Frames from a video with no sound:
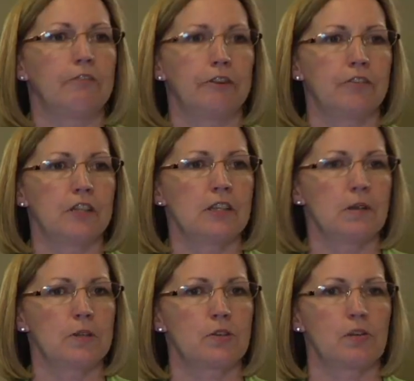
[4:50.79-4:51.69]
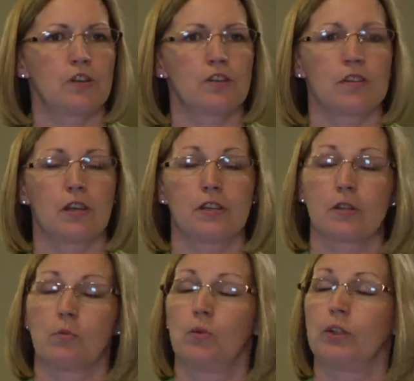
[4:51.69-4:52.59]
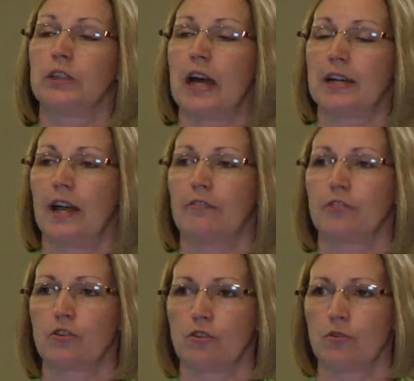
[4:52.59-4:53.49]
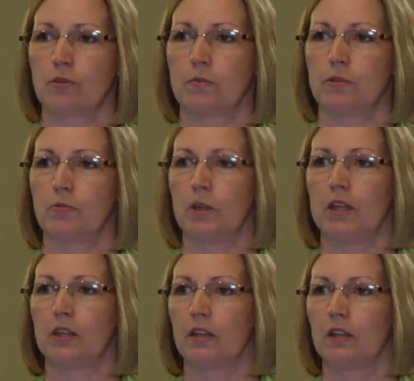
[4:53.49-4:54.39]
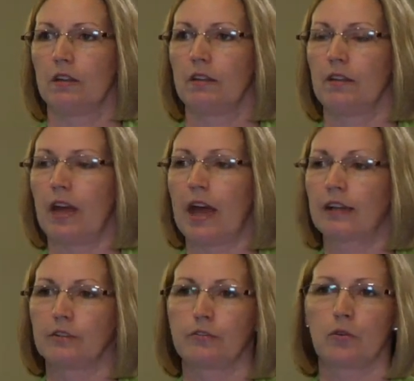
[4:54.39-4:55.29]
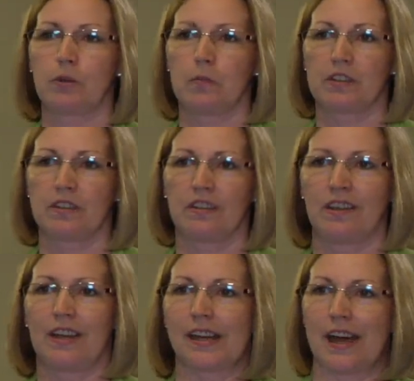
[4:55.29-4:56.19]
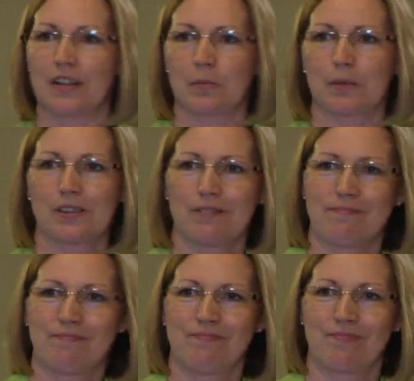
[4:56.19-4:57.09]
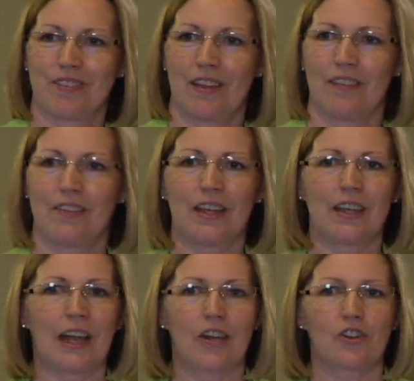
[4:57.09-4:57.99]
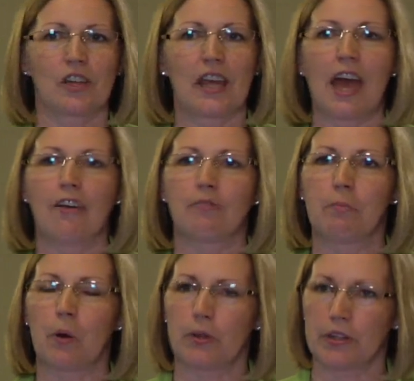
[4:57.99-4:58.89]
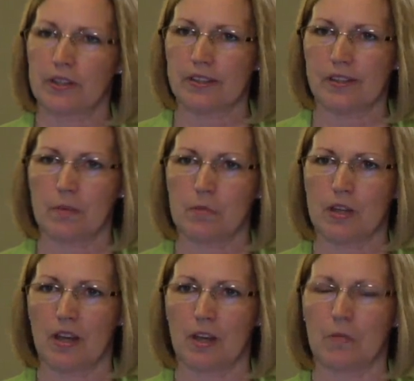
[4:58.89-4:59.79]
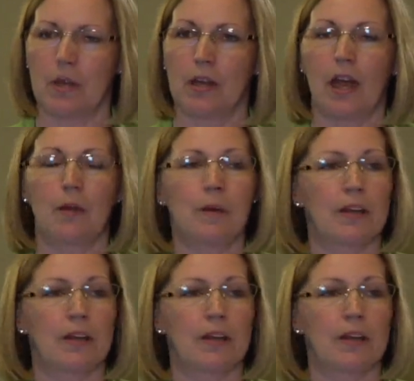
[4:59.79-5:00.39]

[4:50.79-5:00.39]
15 demonstration sites will not have to choose between active treatment and hospice. they can actually have both at the same time. And